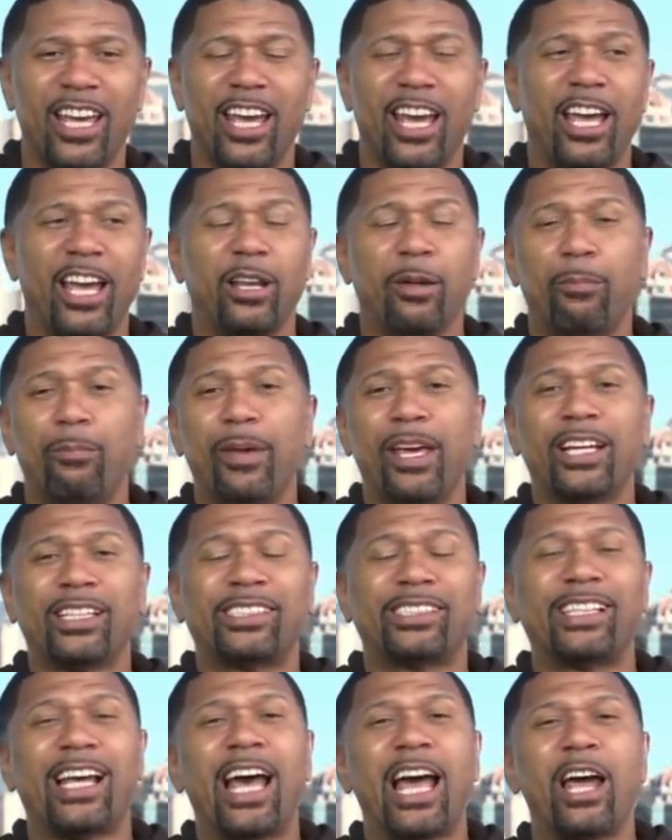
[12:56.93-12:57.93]
and the big
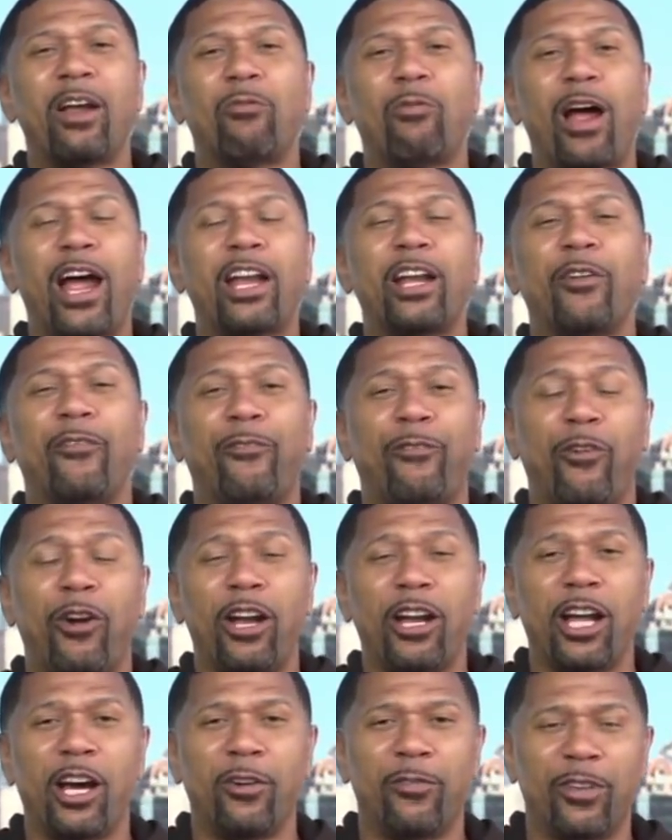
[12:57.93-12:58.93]
sign right in
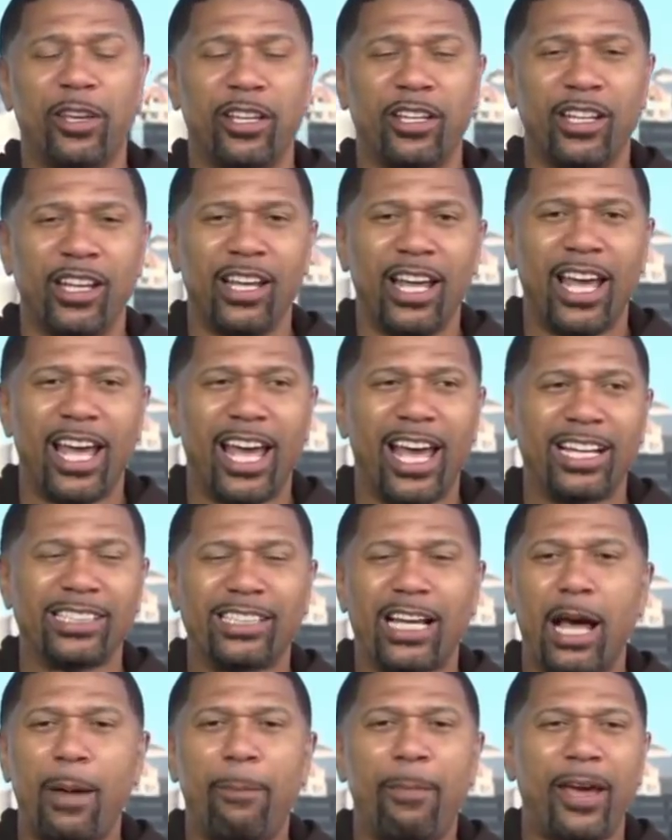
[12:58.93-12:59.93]
front of it, as
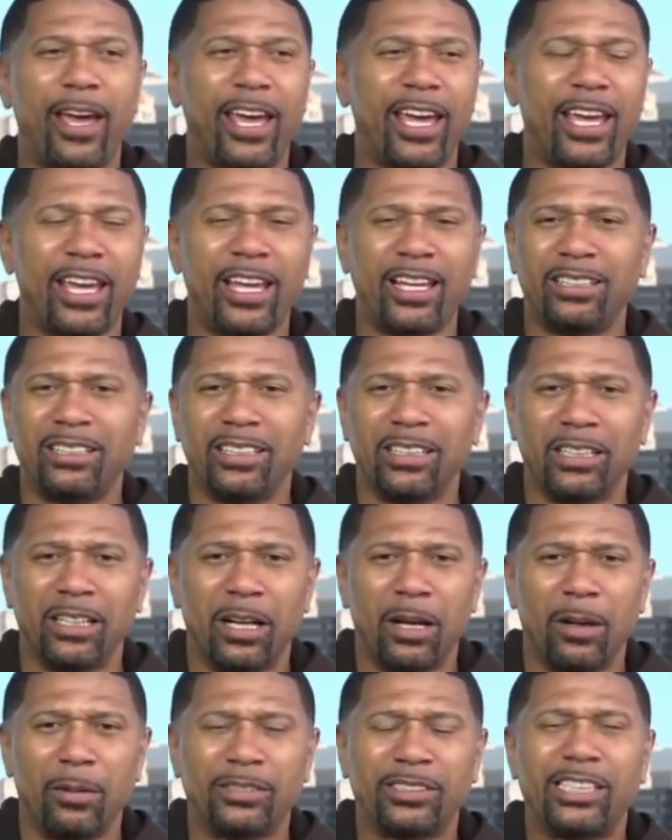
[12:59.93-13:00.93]
I paid
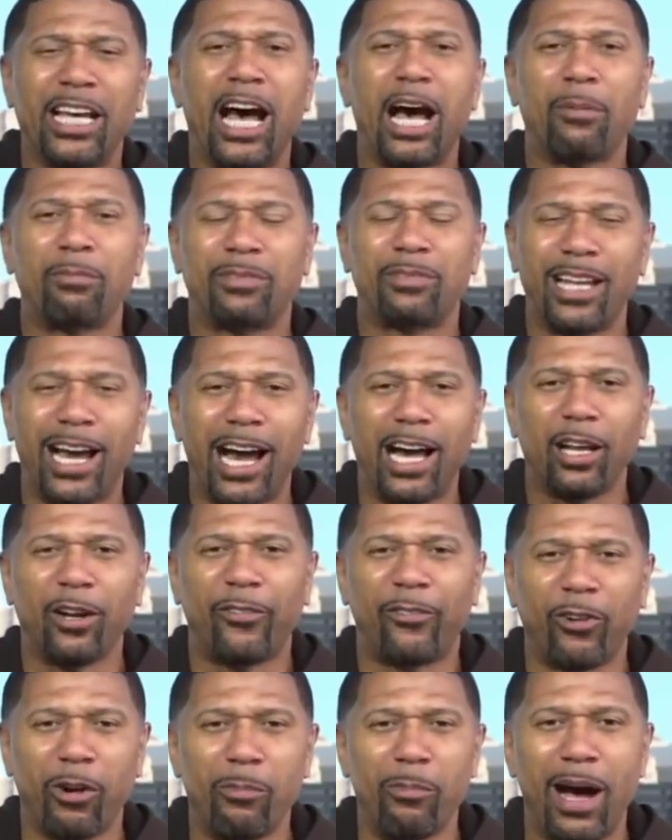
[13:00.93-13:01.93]
top dollar
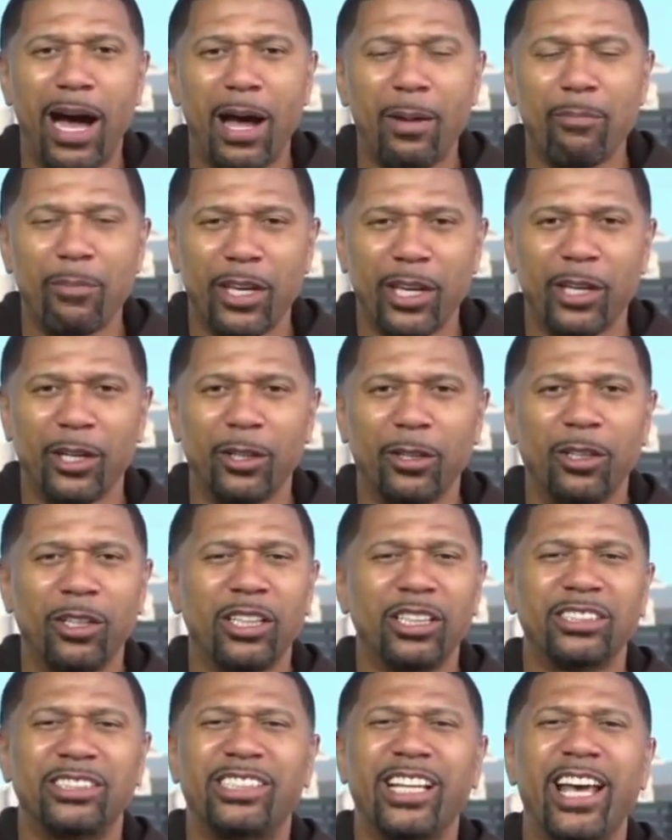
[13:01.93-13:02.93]
for my meal,
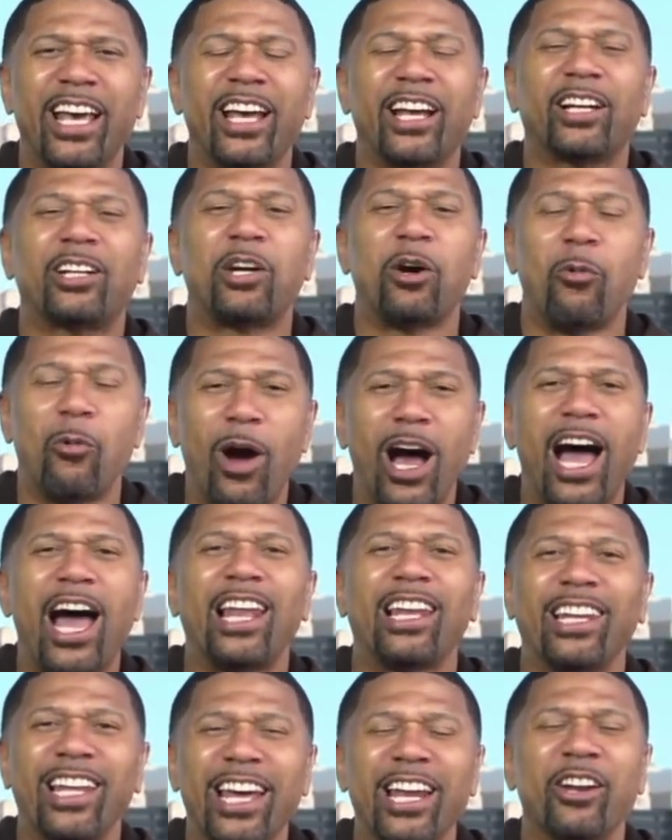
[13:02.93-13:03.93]
said, Kawhi
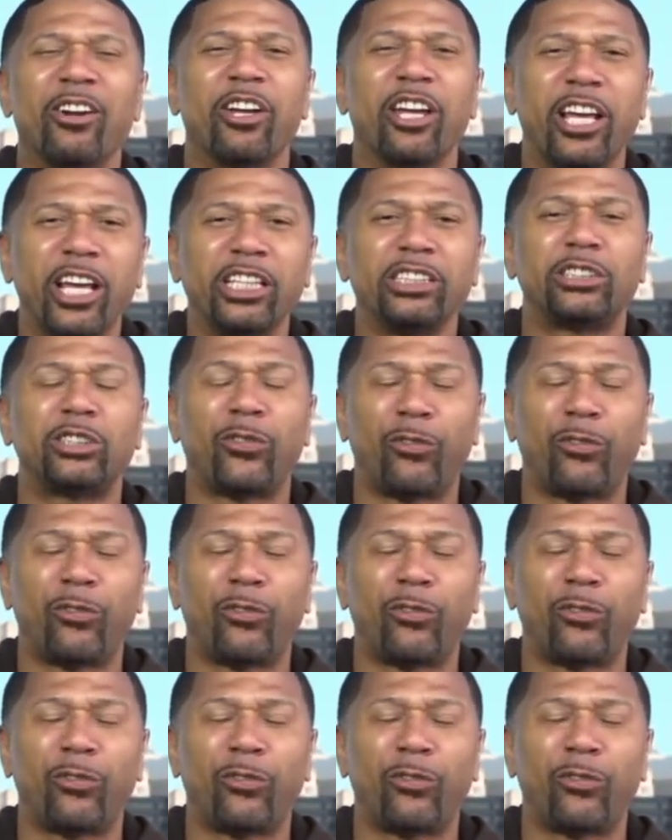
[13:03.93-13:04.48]
Leonard eats